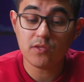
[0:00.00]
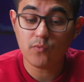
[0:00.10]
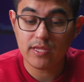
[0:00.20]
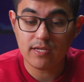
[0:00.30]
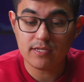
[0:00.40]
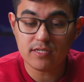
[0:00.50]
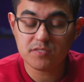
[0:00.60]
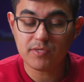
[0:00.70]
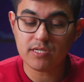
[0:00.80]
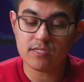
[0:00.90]
the way that it
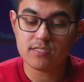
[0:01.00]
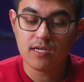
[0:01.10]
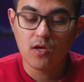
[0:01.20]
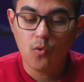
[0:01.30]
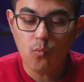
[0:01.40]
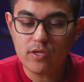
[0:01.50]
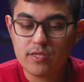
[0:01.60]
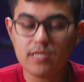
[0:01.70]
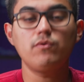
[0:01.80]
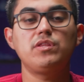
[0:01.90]
does, because one
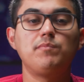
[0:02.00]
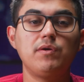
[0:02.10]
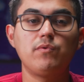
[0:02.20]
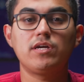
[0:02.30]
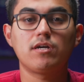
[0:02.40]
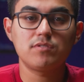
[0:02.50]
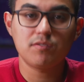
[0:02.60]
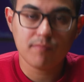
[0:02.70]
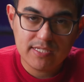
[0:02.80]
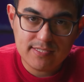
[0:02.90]
thing with me when it comes
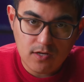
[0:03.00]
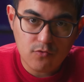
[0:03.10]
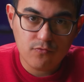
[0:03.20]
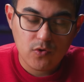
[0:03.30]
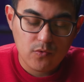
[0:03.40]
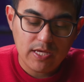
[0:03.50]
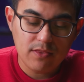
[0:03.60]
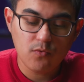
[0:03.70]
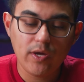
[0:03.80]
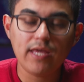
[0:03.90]
to my cell phone
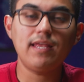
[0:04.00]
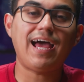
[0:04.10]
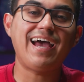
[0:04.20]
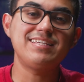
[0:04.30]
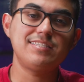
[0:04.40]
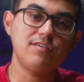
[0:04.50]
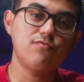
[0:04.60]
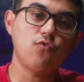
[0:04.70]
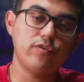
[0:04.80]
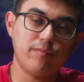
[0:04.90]
and the way that I see
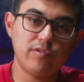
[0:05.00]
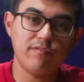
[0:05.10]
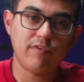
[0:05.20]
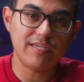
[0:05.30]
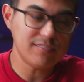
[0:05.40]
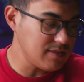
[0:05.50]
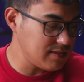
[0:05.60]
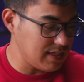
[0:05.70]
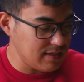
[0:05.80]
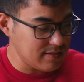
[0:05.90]
foldable
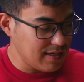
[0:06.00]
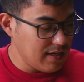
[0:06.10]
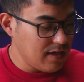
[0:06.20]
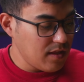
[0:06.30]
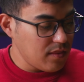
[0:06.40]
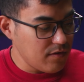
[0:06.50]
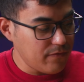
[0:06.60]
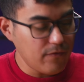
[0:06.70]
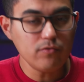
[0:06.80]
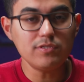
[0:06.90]
devices is the
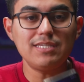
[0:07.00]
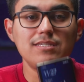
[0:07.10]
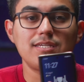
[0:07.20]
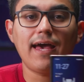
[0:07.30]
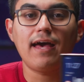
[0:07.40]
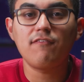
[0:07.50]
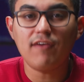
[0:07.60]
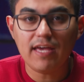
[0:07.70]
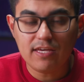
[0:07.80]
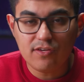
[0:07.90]
phones need to have
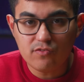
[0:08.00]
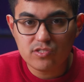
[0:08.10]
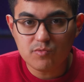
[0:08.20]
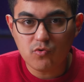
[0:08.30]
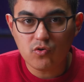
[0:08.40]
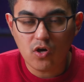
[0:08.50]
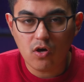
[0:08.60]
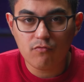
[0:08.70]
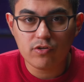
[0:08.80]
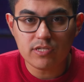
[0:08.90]
a usable
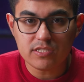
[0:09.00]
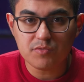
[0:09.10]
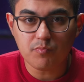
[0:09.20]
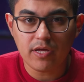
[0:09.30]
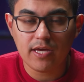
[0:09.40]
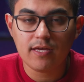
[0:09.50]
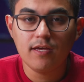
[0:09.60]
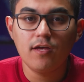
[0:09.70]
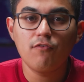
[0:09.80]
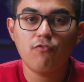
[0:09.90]
cover display
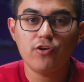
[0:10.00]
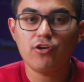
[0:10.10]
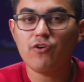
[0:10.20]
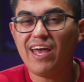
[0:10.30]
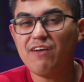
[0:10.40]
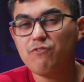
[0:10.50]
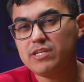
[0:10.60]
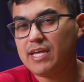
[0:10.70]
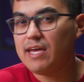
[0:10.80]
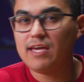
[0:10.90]
for your
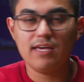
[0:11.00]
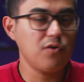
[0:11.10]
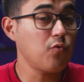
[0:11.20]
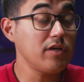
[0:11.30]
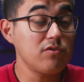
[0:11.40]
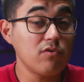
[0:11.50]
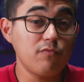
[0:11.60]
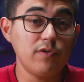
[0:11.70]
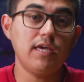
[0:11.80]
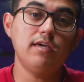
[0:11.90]
everyday quick
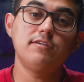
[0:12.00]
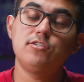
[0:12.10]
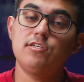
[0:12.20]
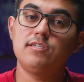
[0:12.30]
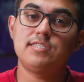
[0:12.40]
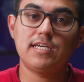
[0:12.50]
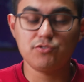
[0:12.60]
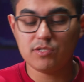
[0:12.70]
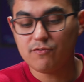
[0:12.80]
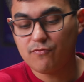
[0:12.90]
notifications,
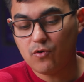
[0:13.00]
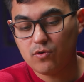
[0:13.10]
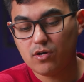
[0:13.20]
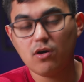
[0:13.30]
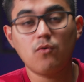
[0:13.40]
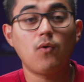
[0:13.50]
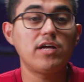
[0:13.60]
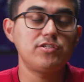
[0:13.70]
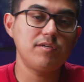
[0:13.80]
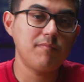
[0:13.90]
answering a phone call,
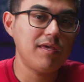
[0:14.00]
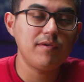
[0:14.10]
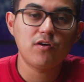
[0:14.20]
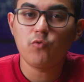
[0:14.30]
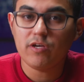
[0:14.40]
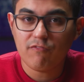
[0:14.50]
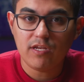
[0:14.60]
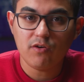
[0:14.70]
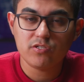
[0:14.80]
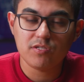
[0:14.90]
watching maybe a quick
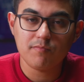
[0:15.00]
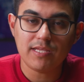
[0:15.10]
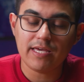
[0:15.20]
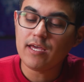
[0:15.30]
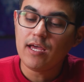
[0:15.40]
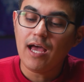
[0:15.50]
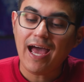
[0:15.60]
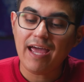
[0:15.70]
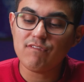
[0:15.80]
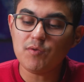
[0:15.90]
video or something. Like,
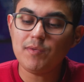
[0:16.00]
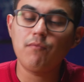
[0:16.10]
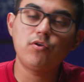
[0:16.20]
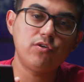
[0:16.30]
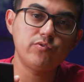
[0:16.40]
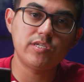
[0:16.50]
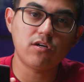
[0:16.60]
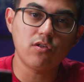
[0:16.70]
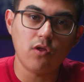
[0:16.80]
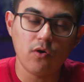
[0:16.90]
I have to be able to use
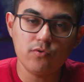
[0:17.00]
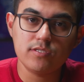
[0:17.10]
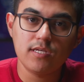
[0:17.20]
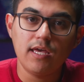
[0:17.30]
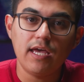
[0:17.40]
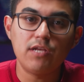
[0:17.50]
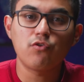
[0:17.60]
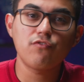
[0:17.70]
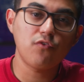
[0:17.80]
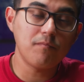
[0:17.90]
it closed in
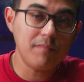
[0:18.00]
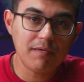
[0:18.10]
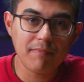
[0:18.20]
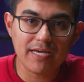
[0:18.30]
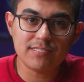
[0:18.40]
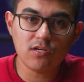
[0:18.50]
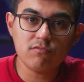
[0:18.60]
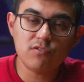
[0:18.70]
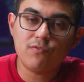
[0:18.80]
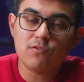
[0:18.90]
order for me
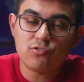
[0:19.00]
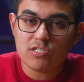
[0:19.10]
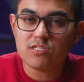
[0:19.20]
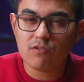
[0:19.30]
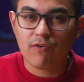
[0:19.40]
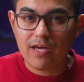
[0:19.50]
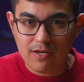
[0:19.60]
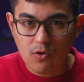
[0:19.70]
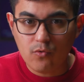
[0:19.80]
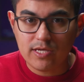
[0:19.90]
myself to feel justified
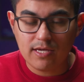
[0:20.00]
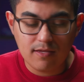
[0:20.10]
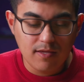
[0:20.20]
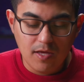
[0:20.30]
in owning it.